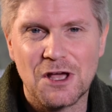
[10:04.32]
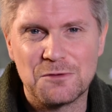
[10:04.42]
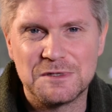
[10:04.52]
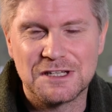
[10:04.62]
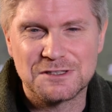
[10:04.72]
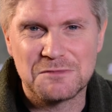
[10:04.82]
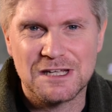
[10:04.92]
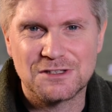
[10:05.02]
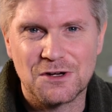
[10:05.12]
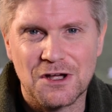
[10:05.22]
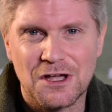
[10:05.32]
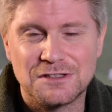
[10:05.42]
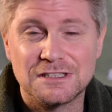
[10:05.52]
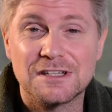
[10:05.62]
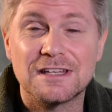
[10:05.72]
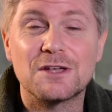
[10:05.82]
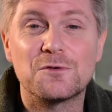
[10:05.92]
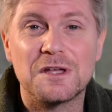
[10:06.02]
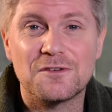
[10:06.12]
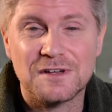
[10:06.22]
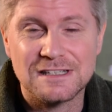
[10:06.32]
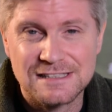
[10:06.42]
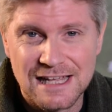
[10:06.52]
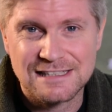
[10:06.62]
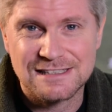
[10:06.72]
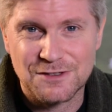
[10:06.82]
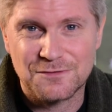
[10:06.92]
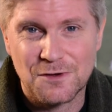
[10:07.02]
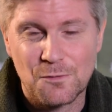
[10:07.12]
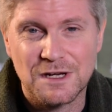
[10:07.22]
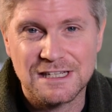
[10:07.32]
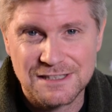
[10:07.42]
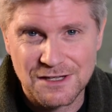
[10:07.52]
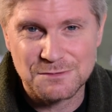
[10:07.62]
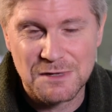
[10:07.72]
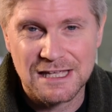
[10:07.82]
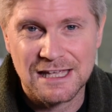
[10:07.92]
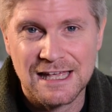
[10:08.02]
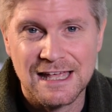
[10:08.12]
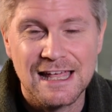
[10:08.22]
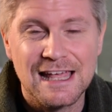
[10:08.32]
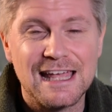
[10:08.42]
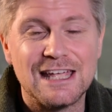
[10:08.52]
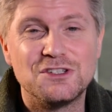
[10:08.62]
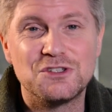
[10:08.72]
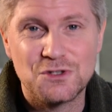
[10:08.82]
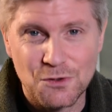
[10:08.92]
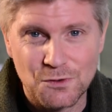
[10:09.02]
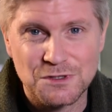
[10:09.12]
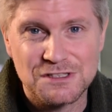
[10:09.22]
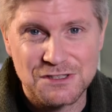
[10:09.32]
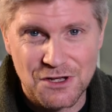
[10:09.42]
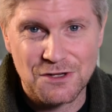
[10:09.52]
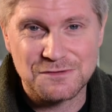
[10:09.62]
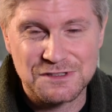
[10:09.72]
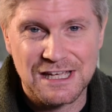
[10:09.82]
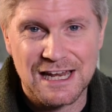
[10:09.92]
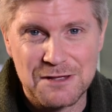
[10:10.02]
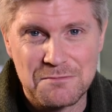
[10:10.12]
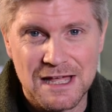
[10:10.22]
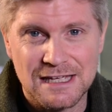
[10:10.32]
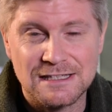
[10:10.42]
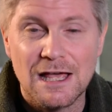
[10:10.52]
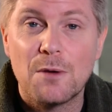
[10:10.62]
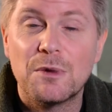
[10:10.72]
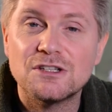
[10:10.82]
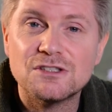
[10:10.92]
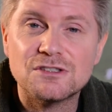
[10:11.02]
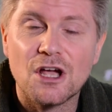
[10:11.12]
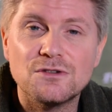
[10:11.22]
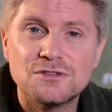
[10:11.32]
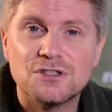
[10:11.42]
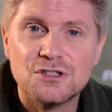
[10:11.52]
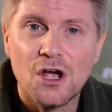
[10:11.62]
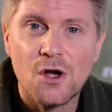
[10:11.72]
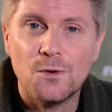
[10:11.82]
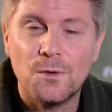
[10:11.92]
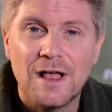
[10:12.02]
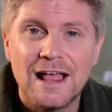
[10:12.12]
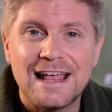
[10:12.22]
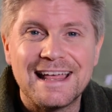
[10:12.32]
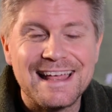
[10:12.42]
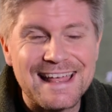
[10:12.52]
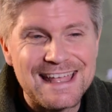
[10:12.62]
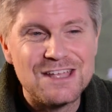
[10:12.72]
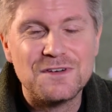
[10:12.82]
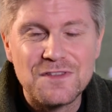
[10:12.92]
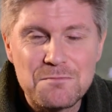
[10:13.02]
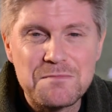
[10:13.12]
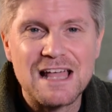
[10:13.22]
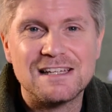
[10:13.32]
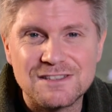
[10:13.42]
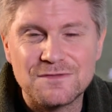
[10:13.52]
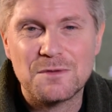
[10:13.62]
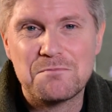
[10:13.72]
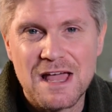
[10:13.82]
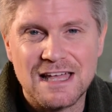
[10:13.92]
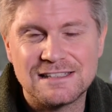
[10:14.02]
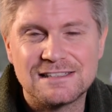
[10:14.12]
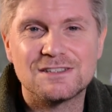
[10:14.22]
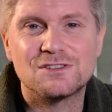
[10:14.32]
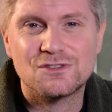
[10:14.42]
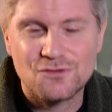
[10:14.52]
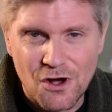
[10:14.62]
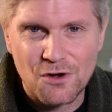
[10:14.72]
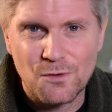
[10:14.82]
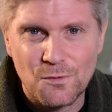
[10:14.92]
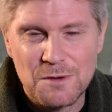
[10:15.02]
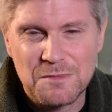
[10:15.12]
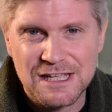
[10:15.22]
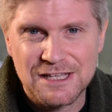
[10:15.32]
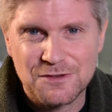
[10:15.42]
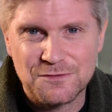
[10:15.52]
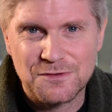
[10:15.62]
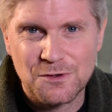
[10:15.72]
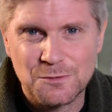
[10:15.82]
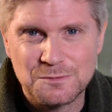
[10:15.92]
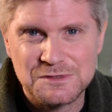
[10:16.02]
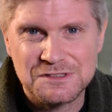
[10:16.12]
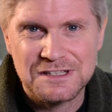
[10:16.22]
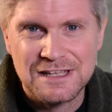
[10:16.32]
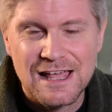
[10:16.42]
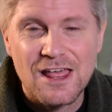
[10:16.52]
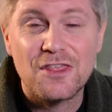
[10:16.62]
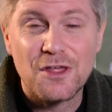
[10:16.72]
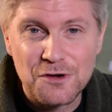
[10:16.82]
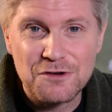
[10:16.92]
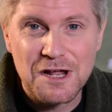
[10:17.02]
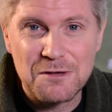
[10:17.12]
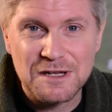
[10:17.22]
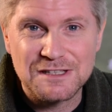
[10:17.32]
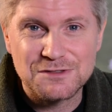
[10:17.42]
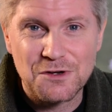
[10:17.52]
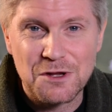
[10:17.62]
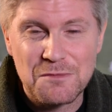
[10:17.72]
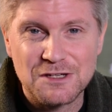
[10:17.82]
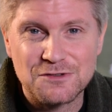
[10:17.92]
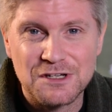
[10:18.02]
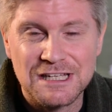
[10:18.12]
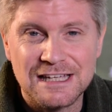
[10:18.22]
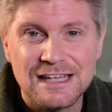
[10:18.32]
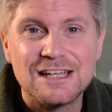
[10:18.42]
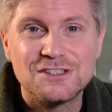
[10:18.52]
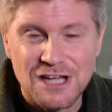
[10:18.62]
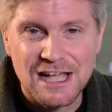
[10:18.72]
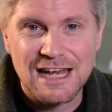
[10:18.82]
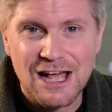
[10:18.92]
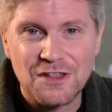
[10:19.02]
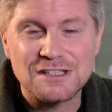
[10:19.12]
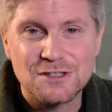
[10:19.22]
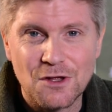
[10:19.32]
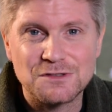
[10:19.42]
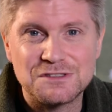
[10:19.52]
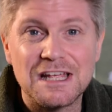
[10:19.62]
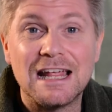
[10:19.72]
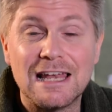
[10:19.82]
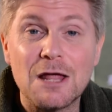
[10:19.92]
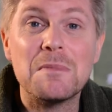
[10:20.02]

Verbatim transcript: hope he does make Don Quixote, because I think it would be a fantastic film when he does make it. He sure deserves to get it made. But it just goes to show, even the best of the best struggle when making films. Thoroughly recommend this documentary. Check it out. That's Lost in La